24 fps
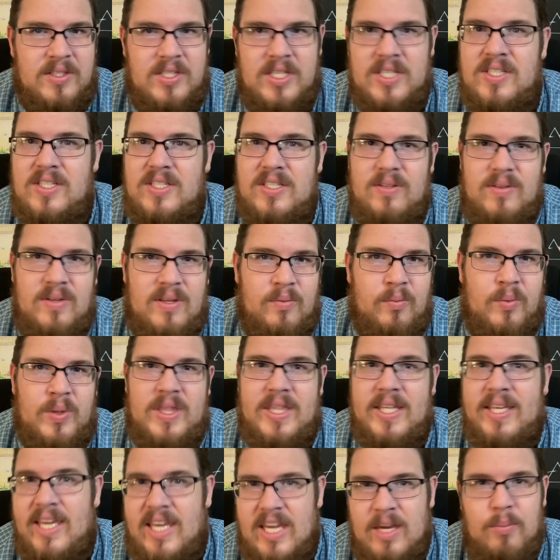Just with
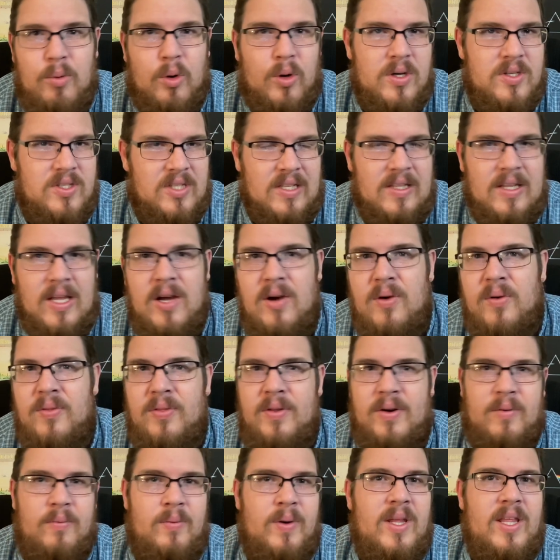the keyboards alone,
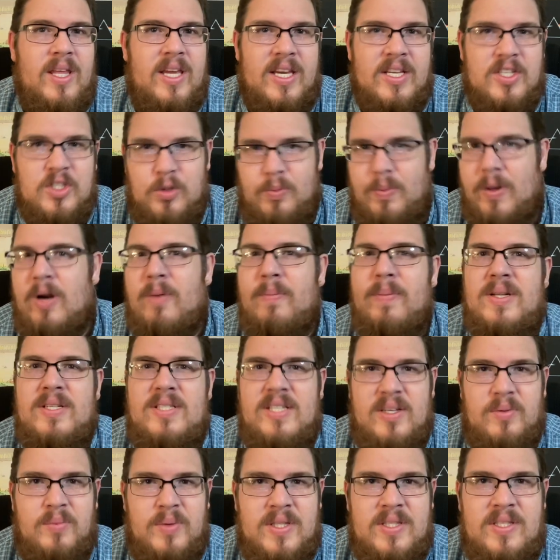they're really
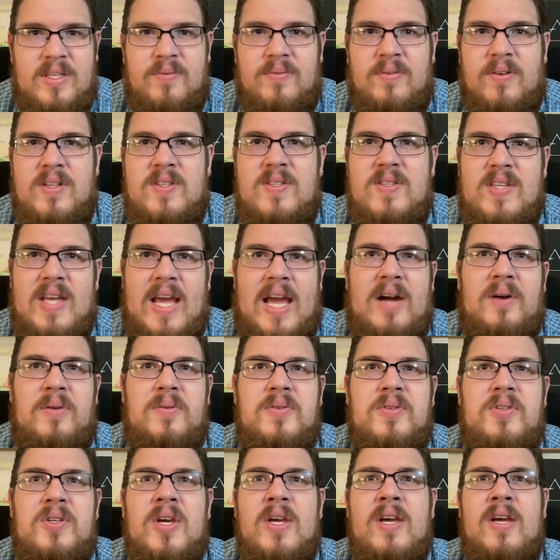experimenting with different
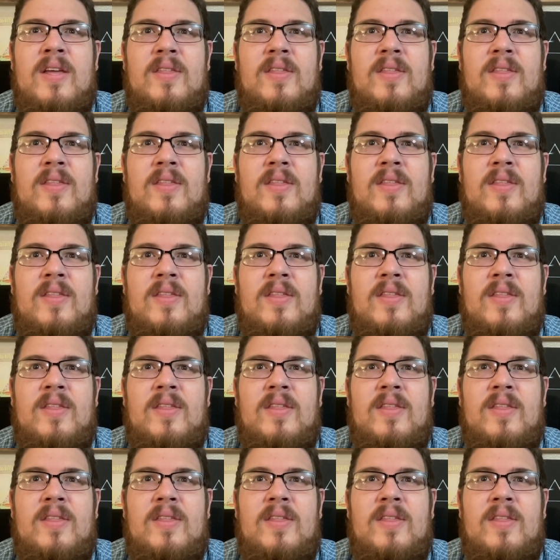sounds